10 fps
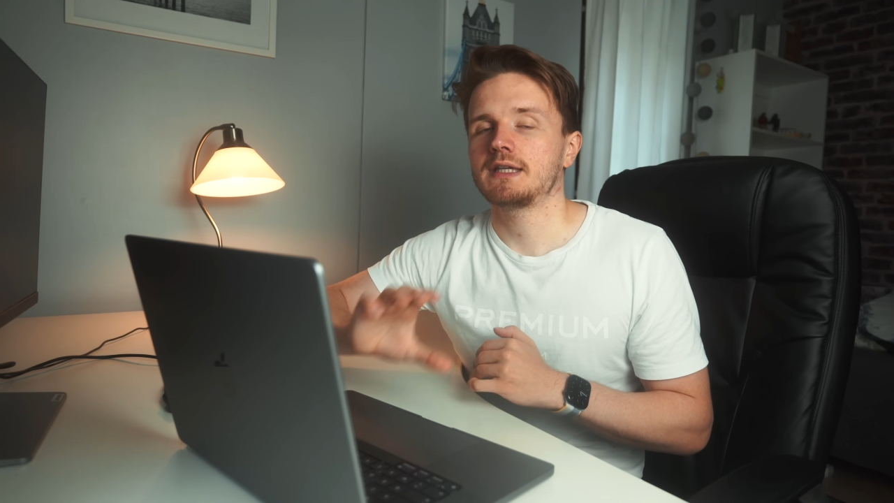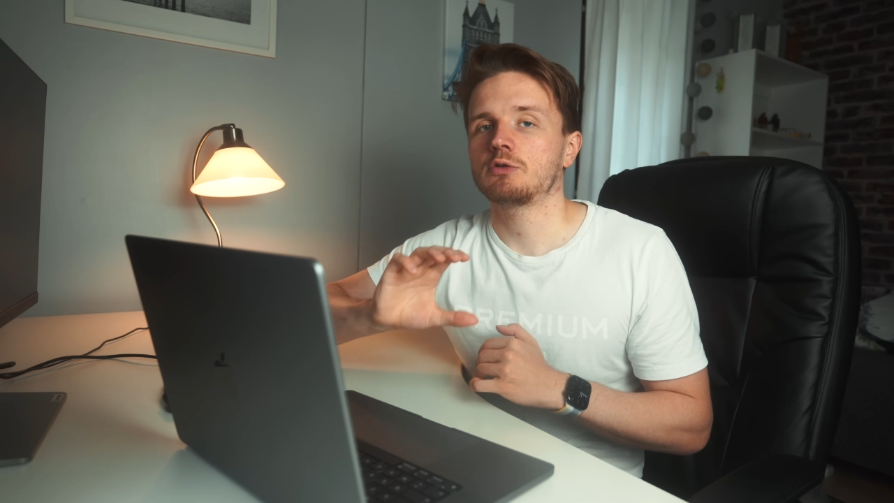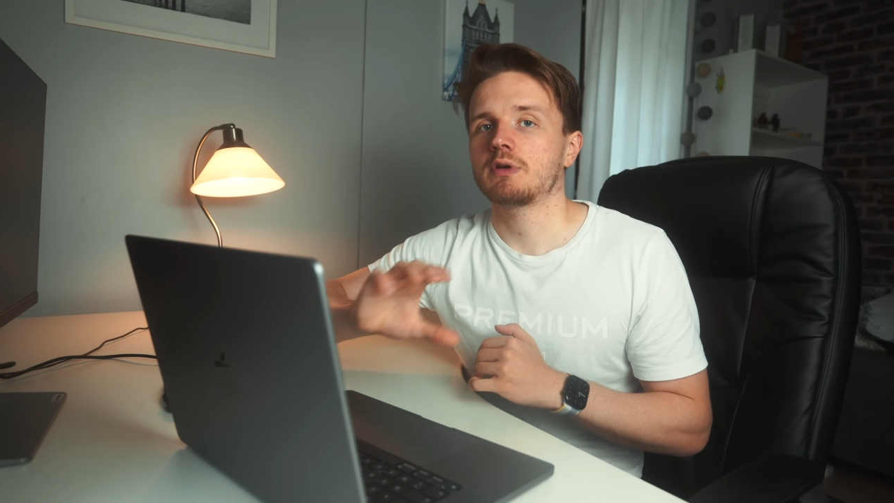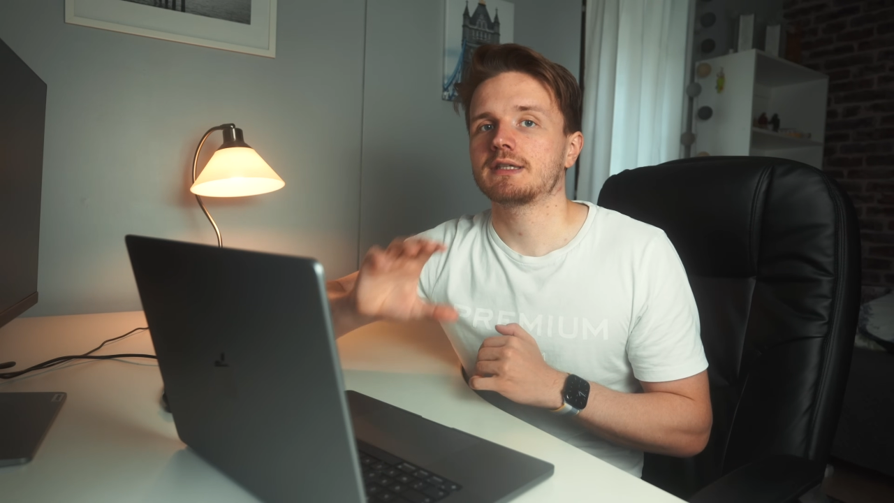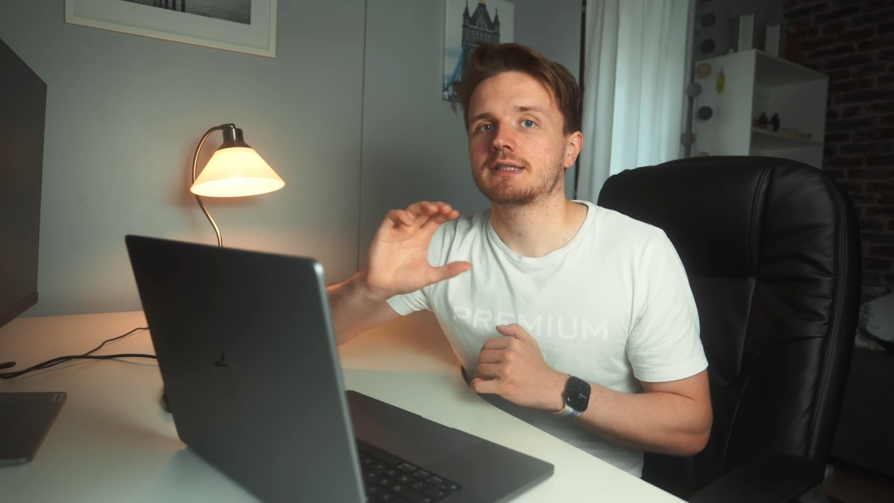
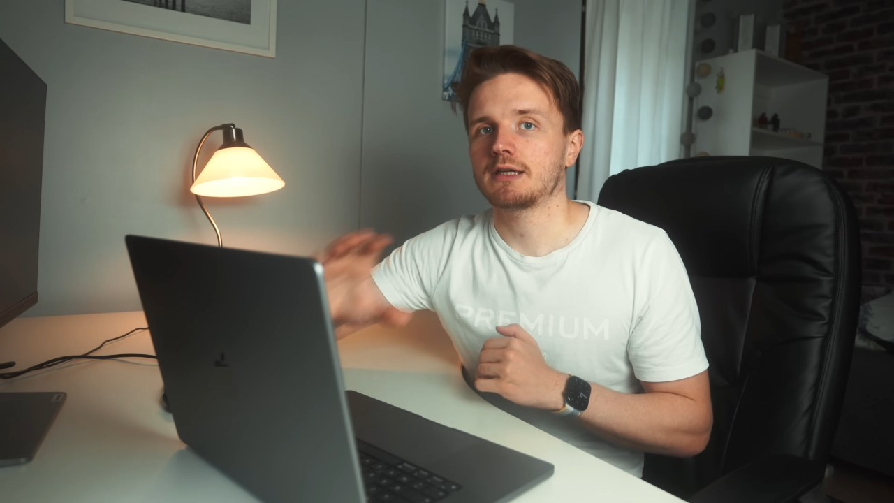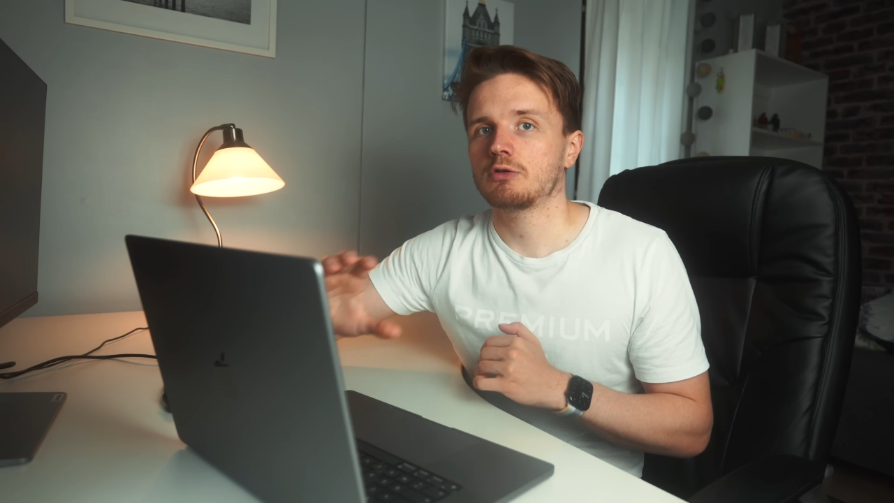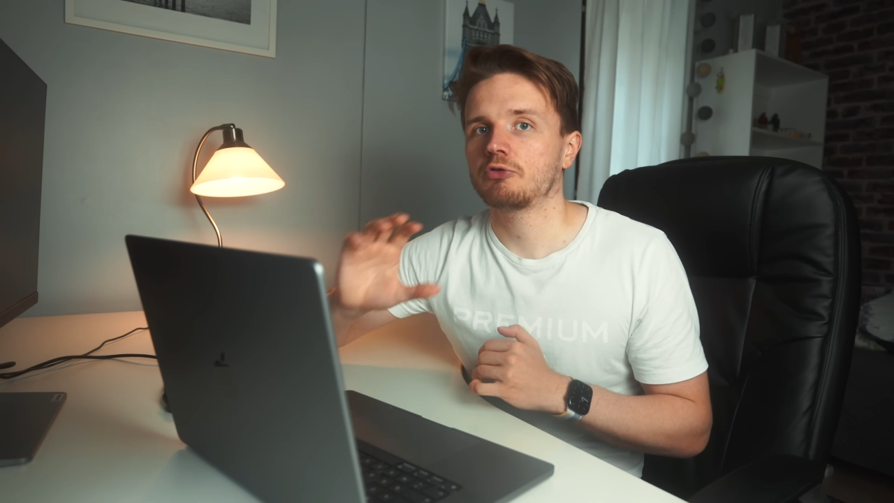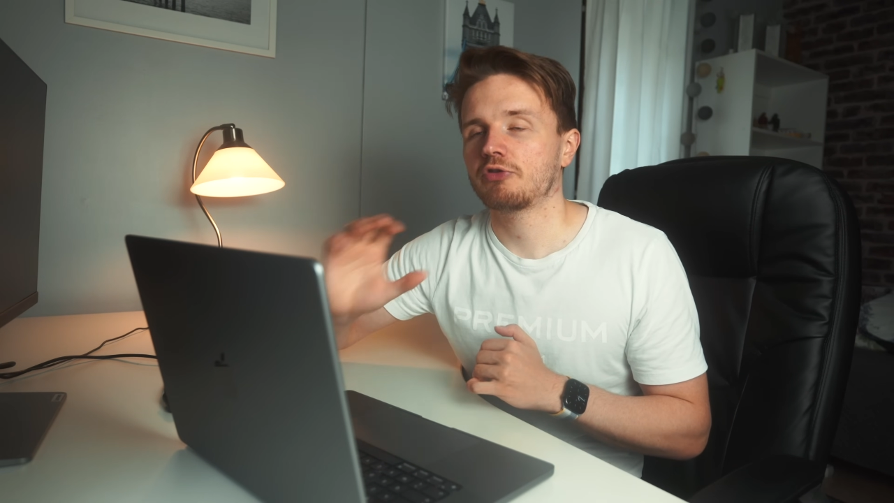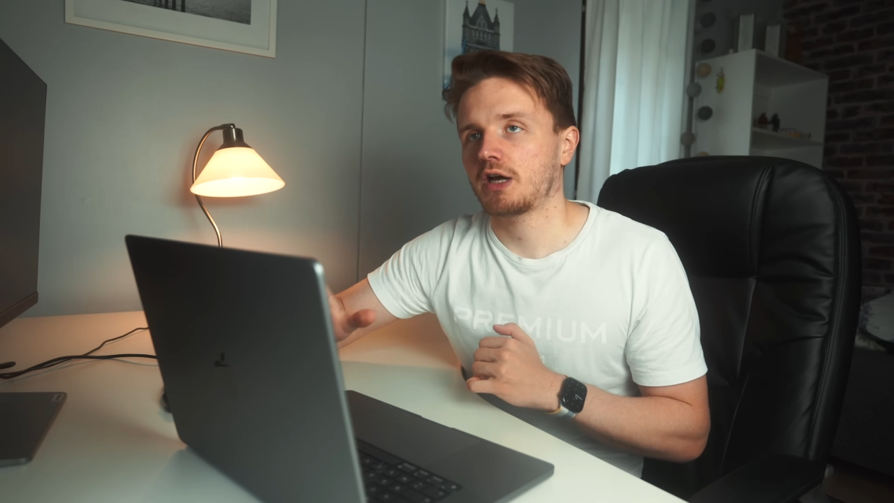into a
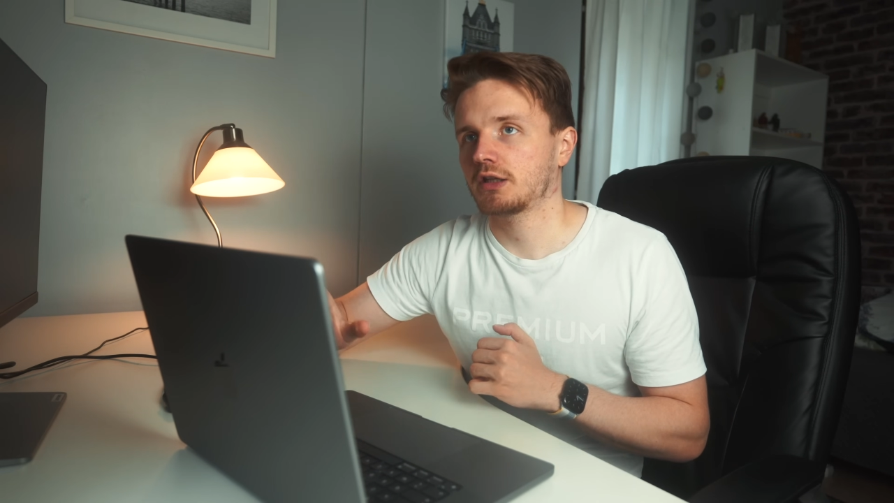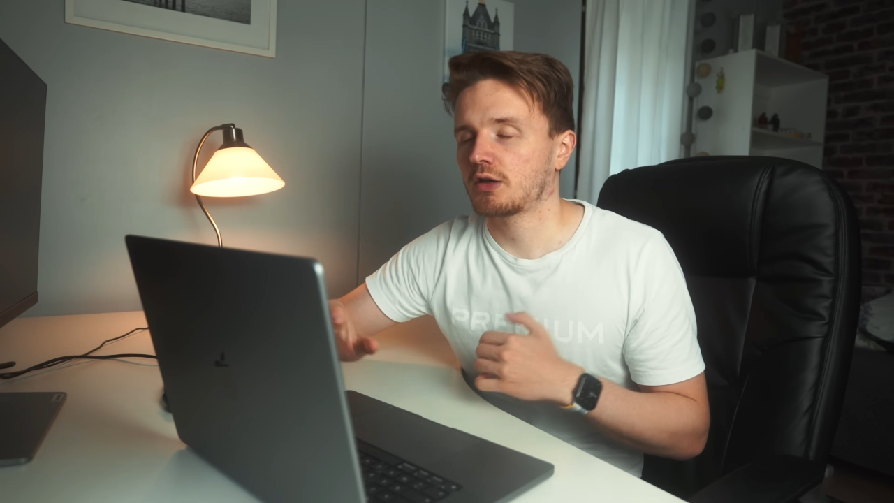single file.